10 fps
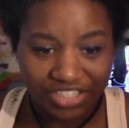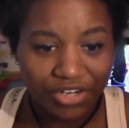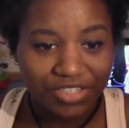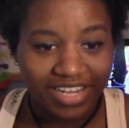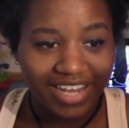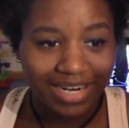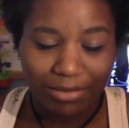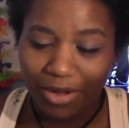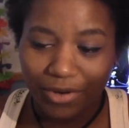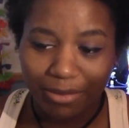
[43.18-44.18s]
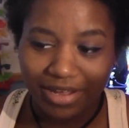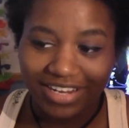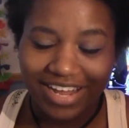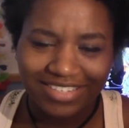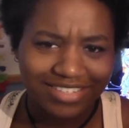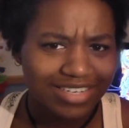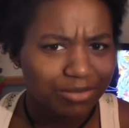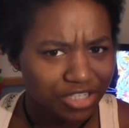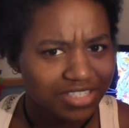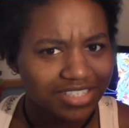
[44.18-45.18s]
It's Thursday and I'm not wearing my glasses and
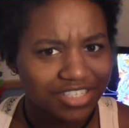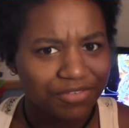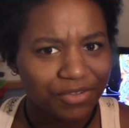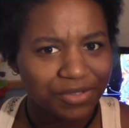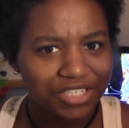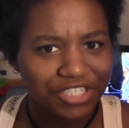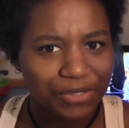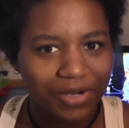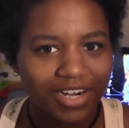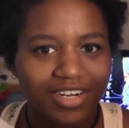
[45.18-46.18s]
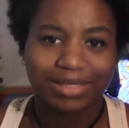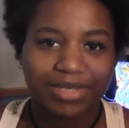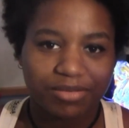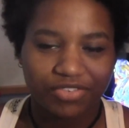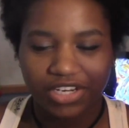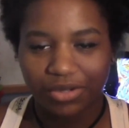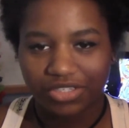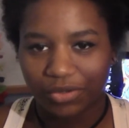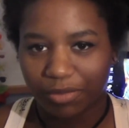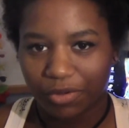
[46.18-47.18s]
I'm just as confused as you are. Sometimes
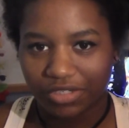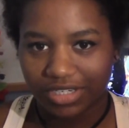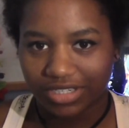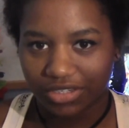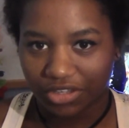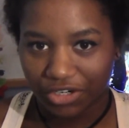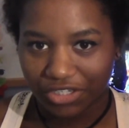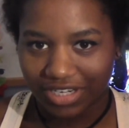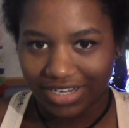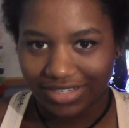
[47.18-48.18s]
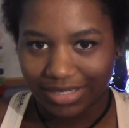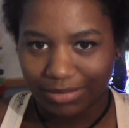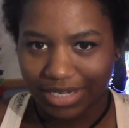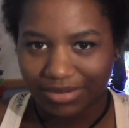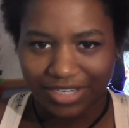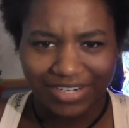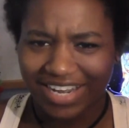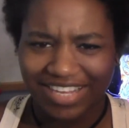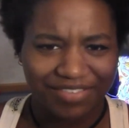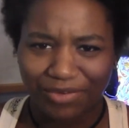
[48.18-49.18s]
videos don't get posted until Thursdays, sometimes they're
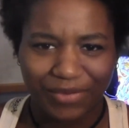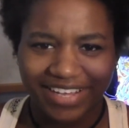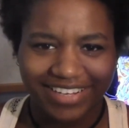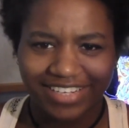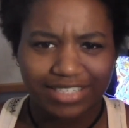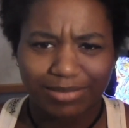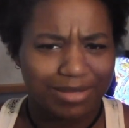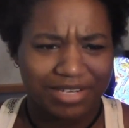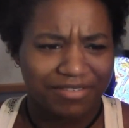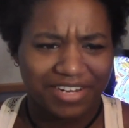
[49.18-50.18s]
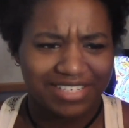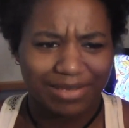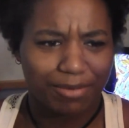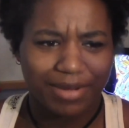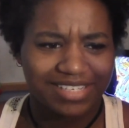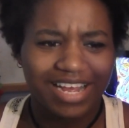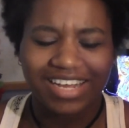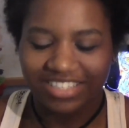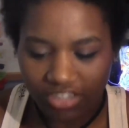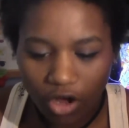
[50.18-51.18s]
not even weekly, sometimes I fall asleep in my
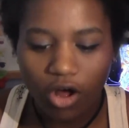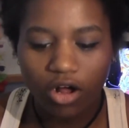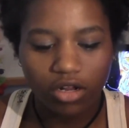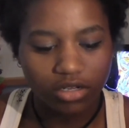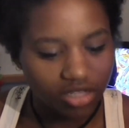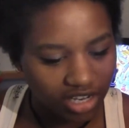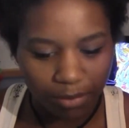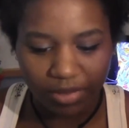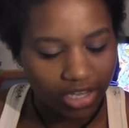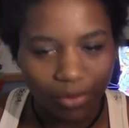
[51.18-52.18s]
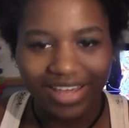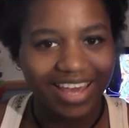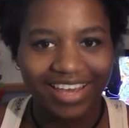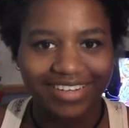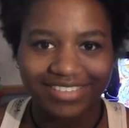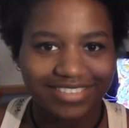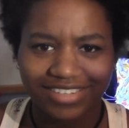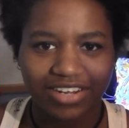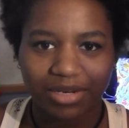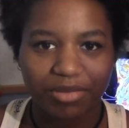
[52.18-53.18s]
socks. It's all gonna be okay. It's
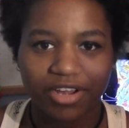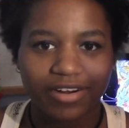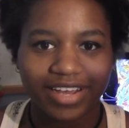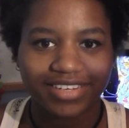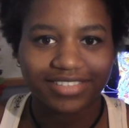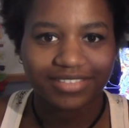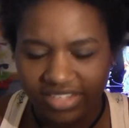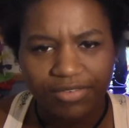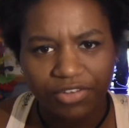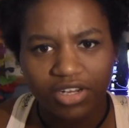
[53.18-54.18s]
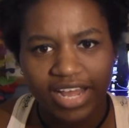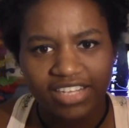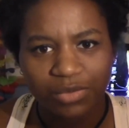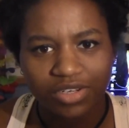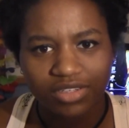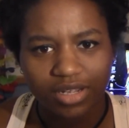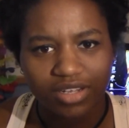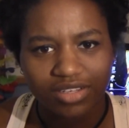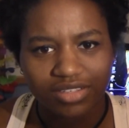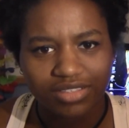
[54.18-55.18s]
all gonna be alright. Except for the last one,
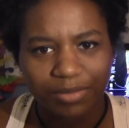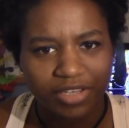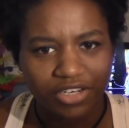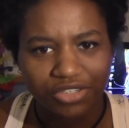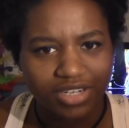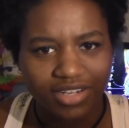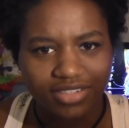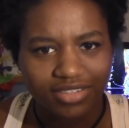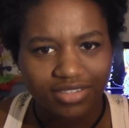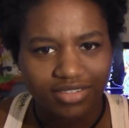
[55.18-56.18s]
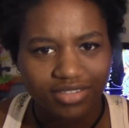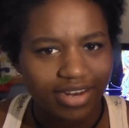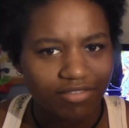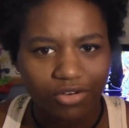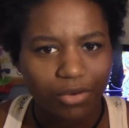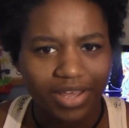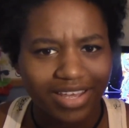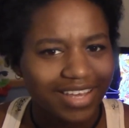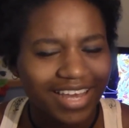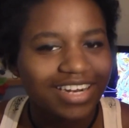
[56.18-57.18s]
uh, sleeping in your socks is never
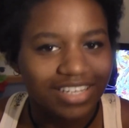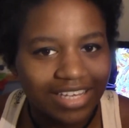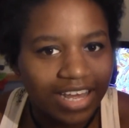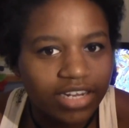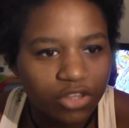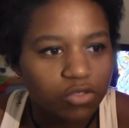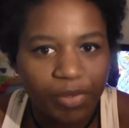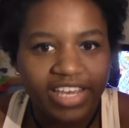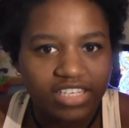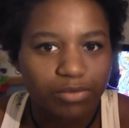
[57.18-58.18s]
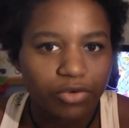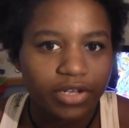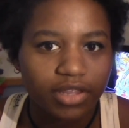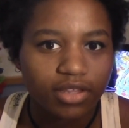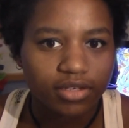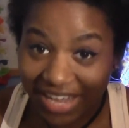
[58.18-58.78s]
okay. You gotta, you gotta let those piggies breathe.